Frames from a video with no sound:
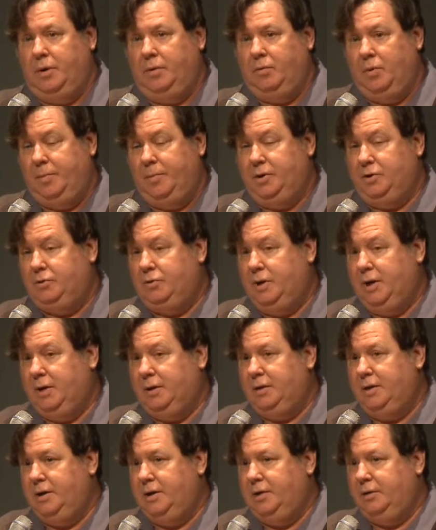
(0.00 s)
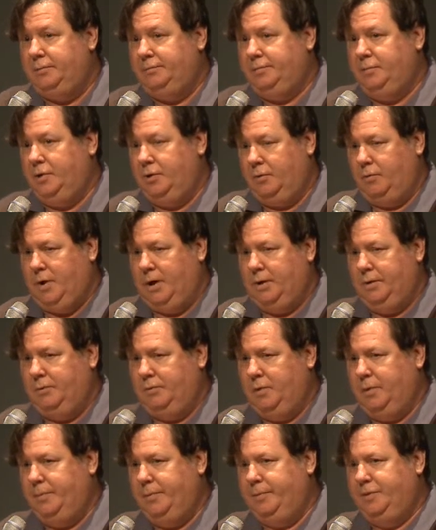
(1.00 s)
ribbon tree out there. You can write on the
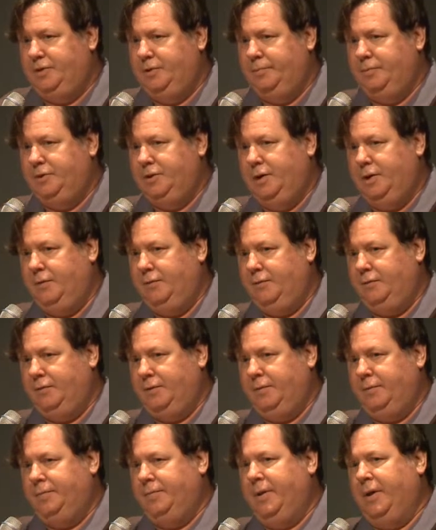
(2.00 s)
ribbons themselves.